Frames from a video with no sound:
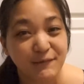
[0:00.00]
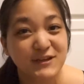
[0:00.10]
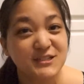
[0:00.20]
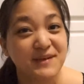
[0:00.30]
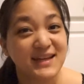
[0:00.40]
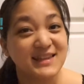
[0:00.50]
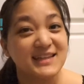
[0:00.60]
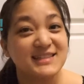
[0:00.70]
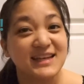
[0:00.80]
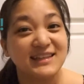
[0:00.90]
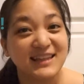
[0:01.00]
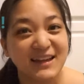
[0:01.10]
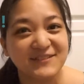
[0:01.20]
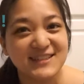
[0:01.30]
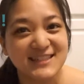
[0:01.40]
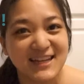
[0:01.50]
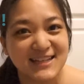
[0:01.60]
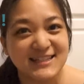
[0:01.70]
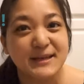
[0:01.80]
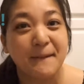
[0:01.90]
which made these 11
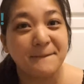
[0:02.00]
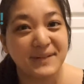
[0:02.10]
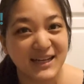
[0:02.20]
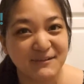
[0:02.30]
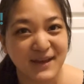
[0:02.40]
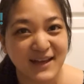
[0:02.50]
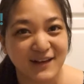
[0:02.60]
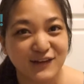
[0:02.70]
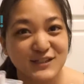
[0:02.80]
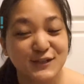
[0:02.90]
cents moneymaker.